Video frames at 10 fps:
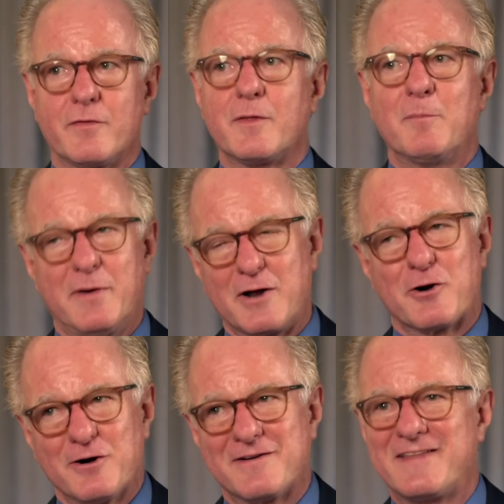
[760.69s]
the
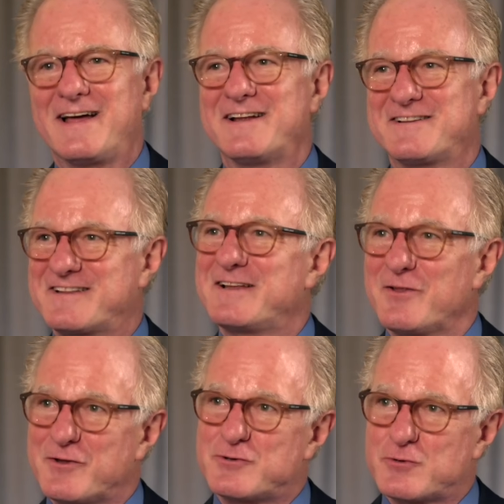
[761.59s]
better. That is
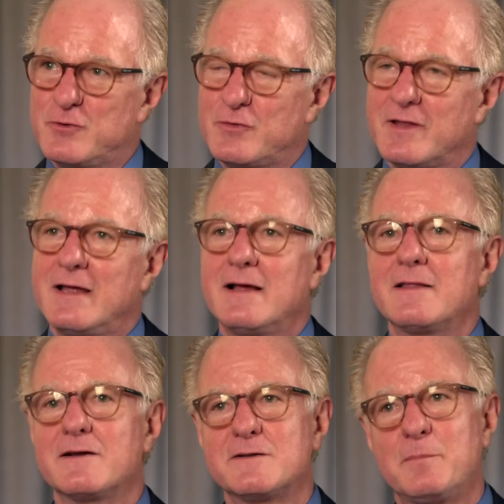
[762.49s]
still the truth.
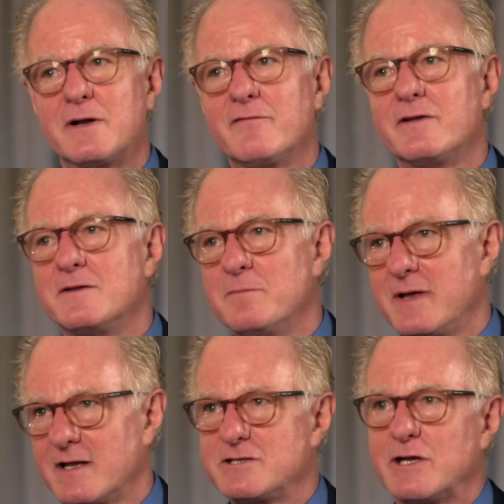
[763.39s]
There's a bit of a
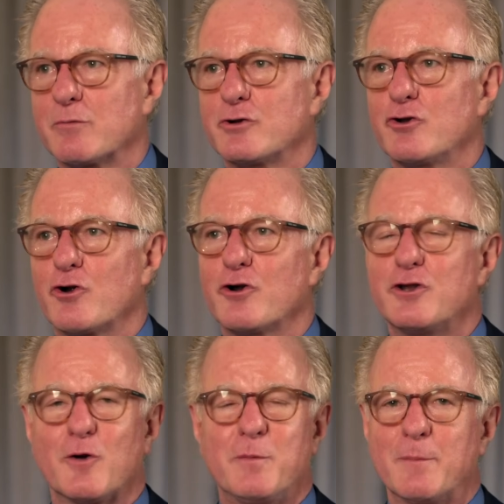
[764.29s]
diminishing
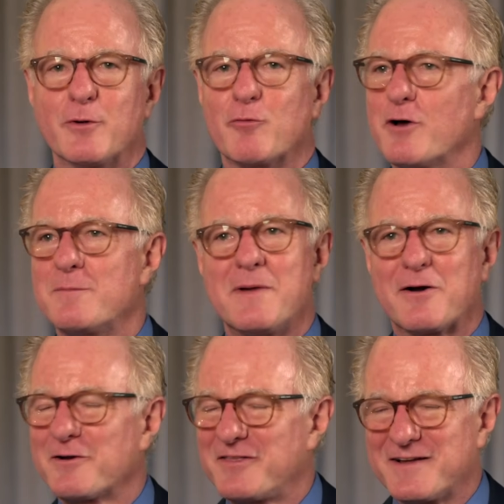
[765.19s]
return. People who run
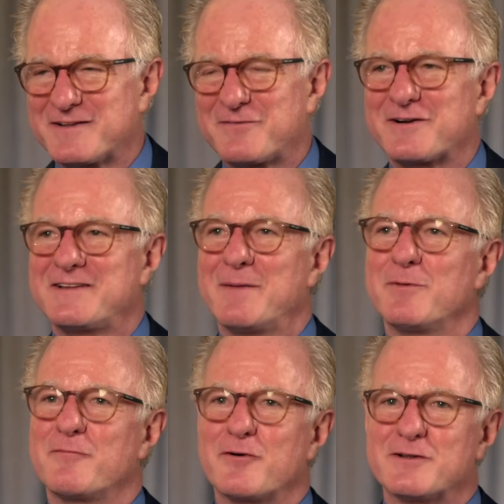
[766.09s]
marathons, for
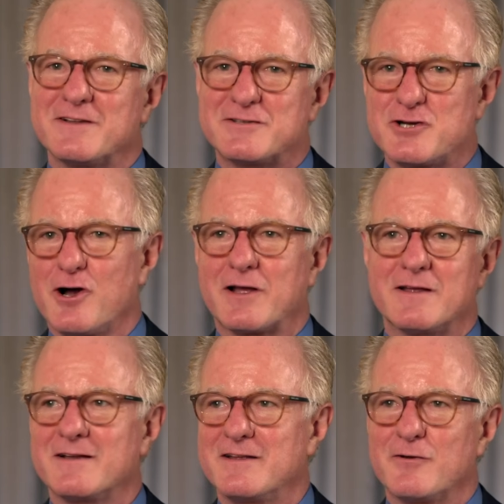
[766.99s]
example, versus
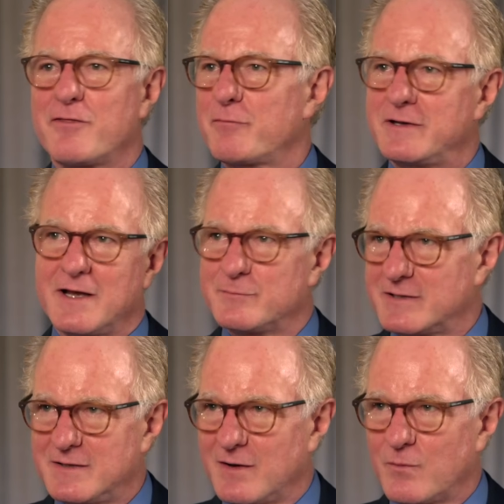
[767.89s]
jogging, 3 times
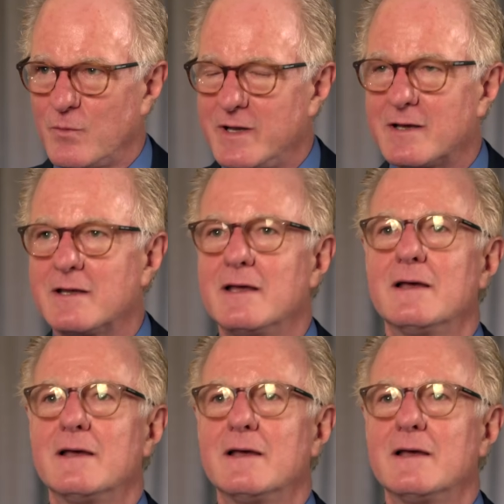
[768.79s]
a week.